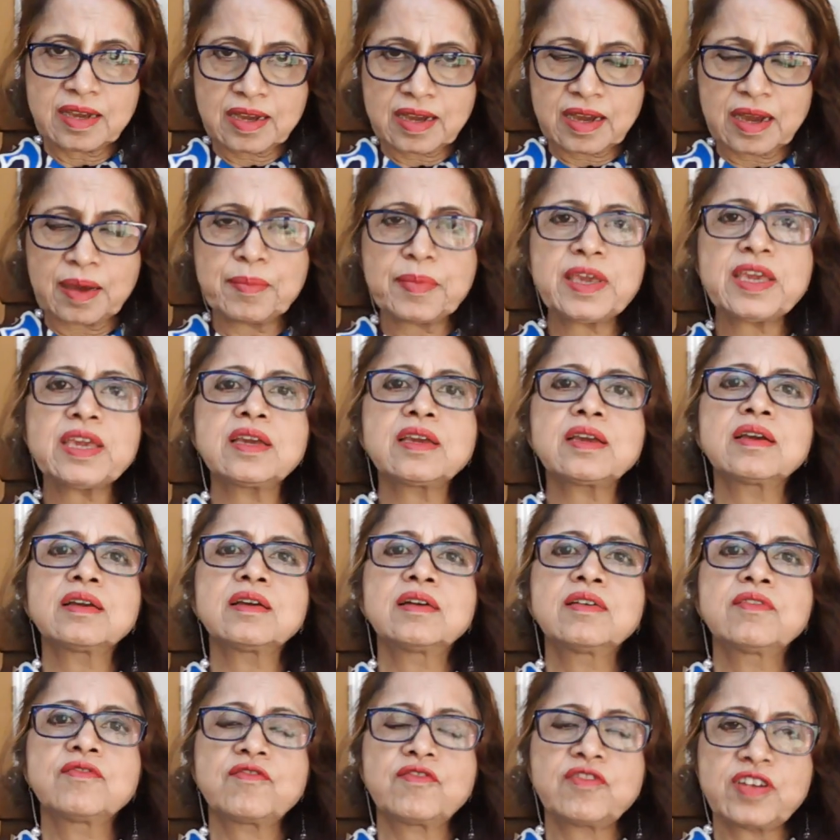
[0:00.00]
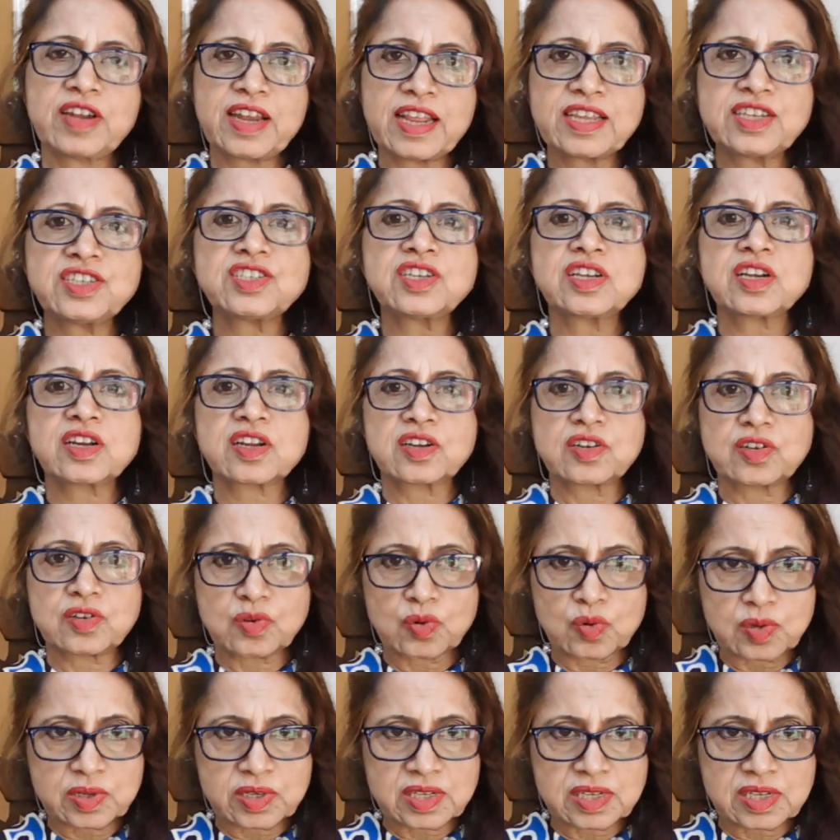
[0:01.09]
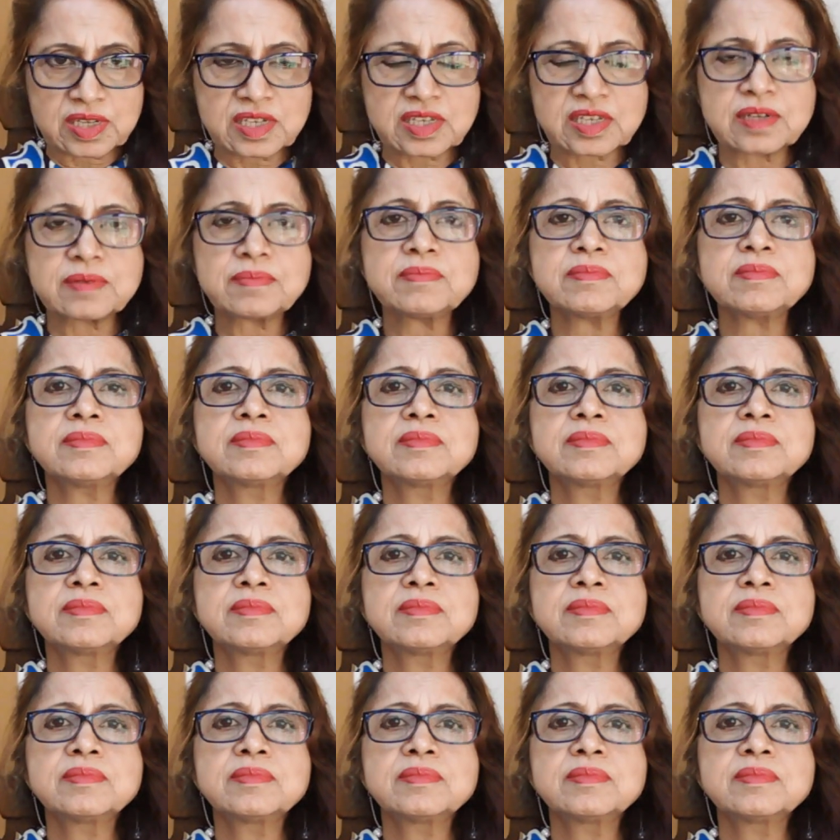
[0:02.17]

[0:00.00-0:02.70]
coming financial control system,